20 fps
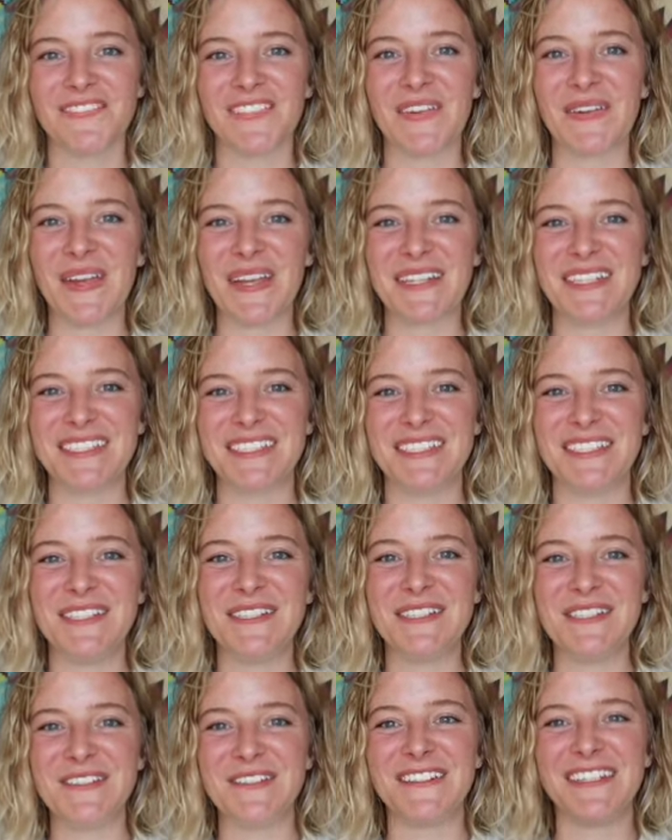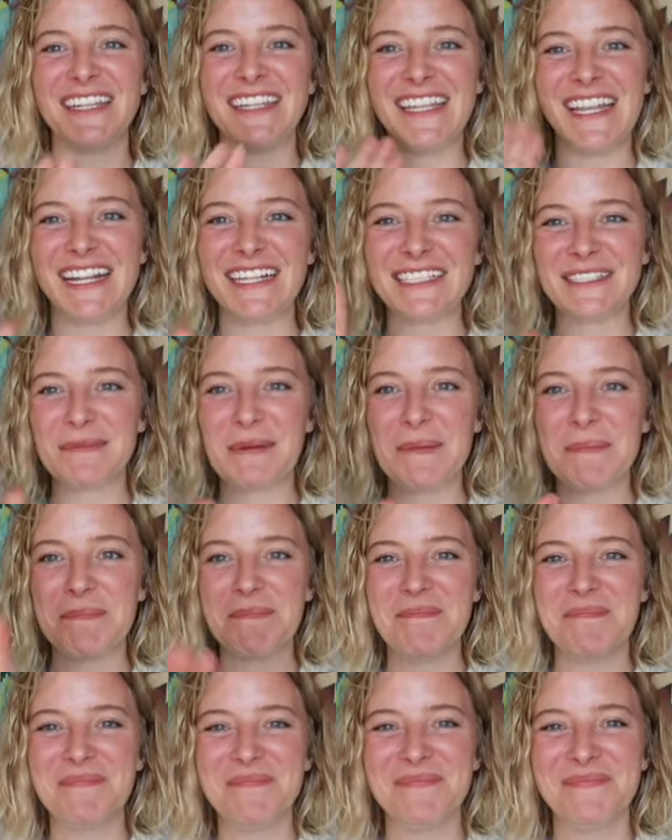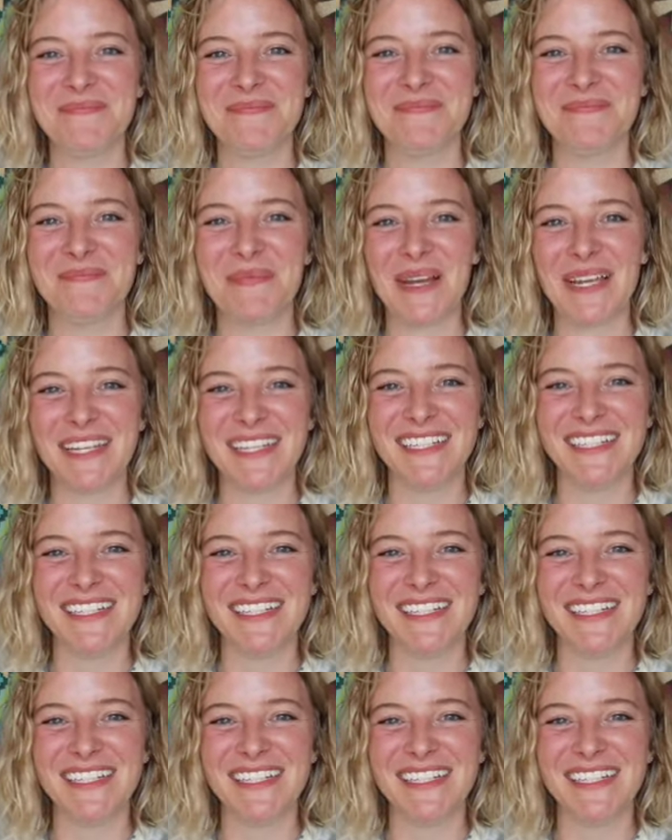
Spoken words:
Okay, see you soon in the next one. Bye.